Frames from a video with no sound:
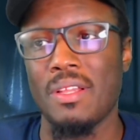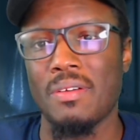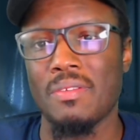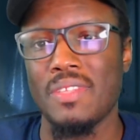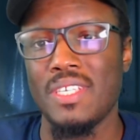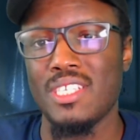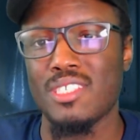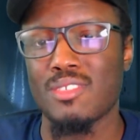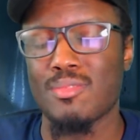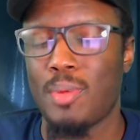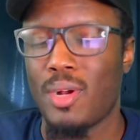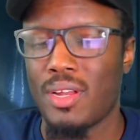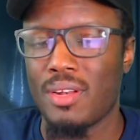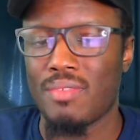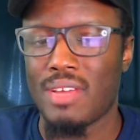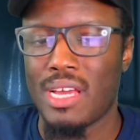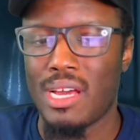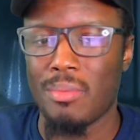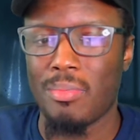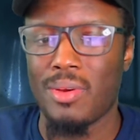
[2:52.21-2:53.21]
he's part of
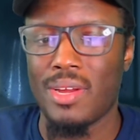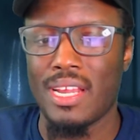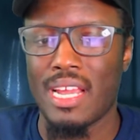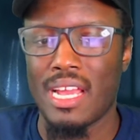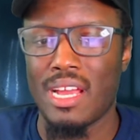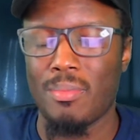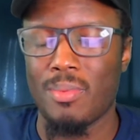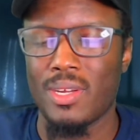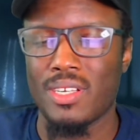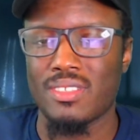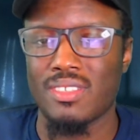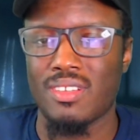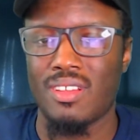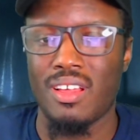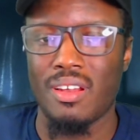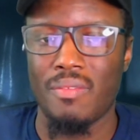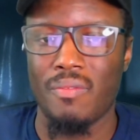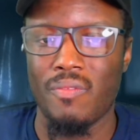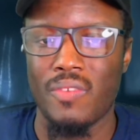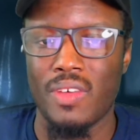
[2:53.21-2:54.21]
Outbreak. Outbreak is a
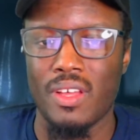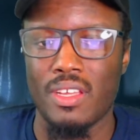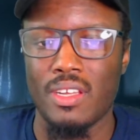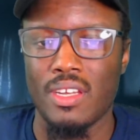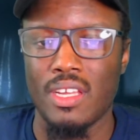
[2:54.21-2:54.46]
lot of fun.